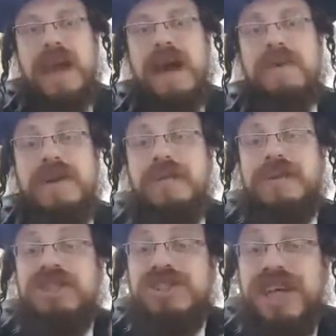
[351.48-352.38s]
And when I
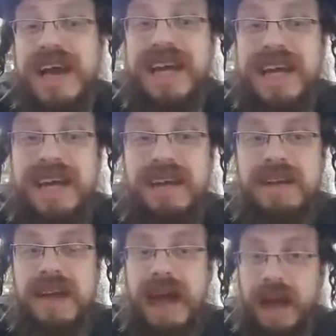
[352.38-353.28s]
was checking,
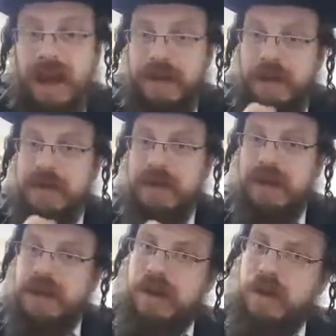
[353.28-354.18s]
and I remembered,
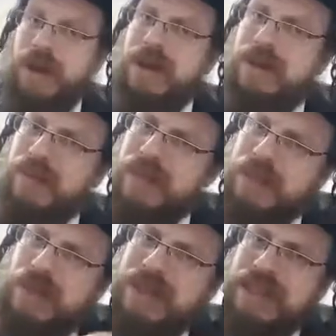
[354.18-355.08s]
like, wait, we
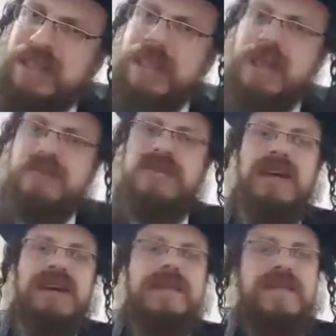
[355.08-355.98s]
did 160
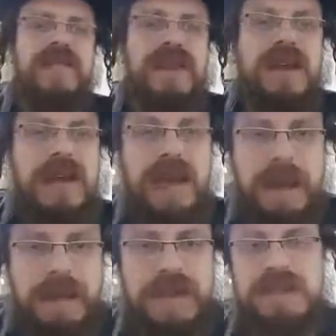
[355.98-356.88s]
yesterday.
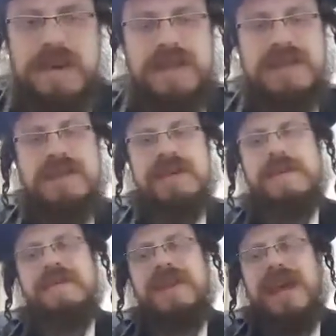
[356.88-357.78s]
Came up with the pasuk.
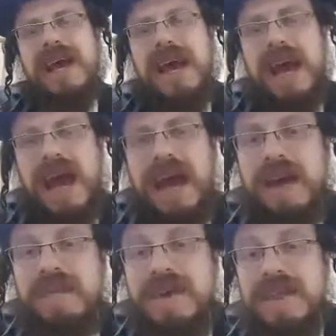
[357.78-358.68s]
And
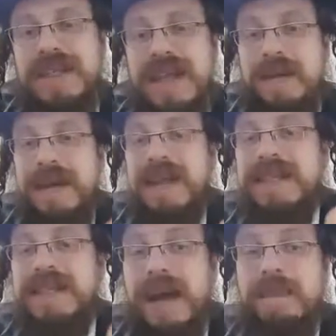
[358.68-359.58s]
I realized that I made a
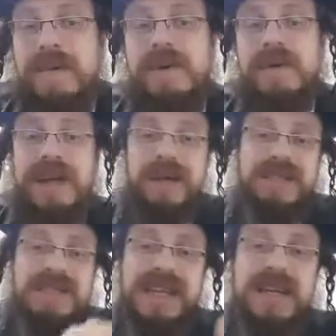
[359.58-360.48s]
typo, and I
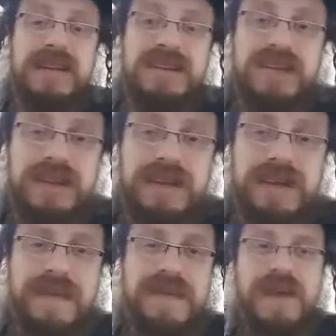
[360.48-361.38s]
also said it on the
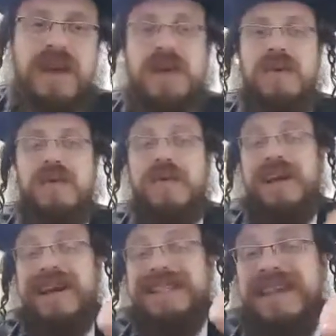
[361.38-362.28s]
shir.
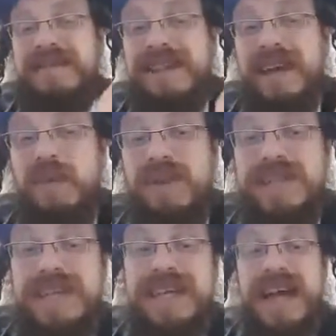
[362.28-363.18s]
Instead of saying
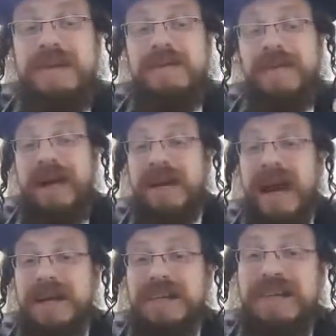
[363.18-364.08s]
160, I
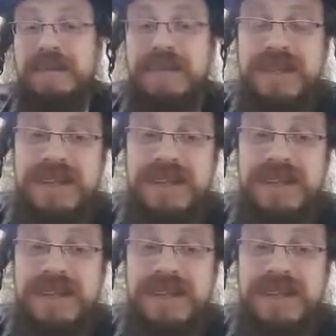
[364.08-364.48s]
accidentally put